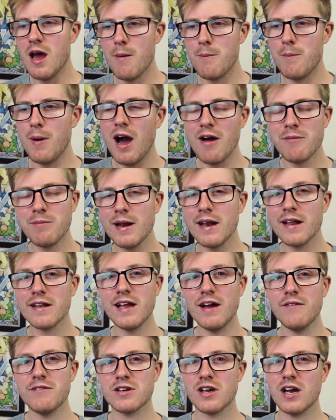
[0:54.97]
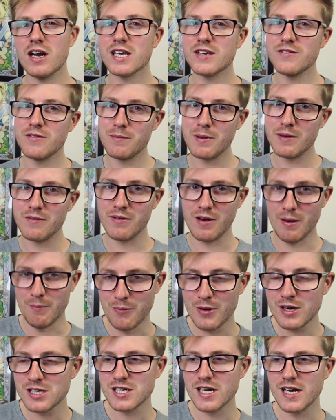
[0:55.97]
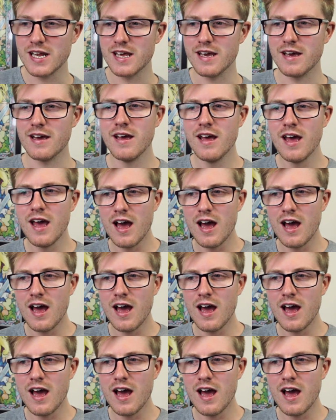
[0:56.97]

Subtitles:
But I've played enough to kind of give a bit of an impression here.